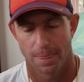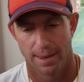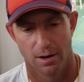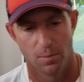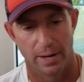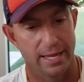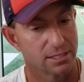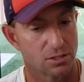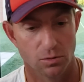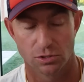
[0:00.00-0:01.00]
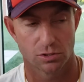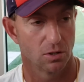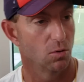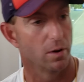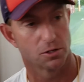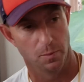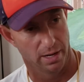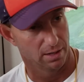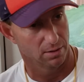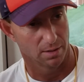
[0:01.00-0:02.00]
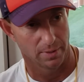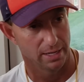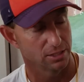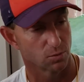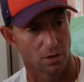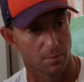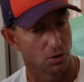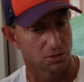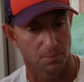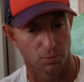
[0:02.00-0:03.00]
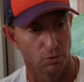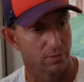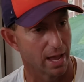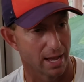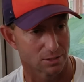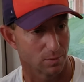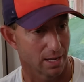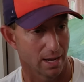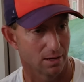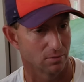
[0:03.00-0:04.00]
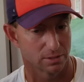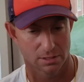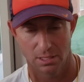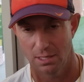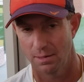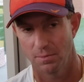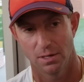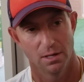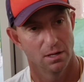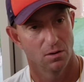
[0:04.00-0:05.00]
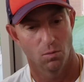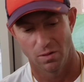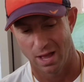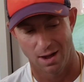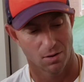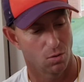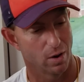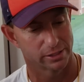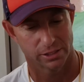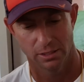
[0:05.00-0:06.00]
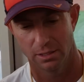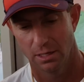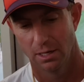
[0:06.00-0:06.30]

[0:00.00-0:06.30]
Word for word: You know, but he's doing so much better. I mean, he's one of the most improved guys we got on this team, without question.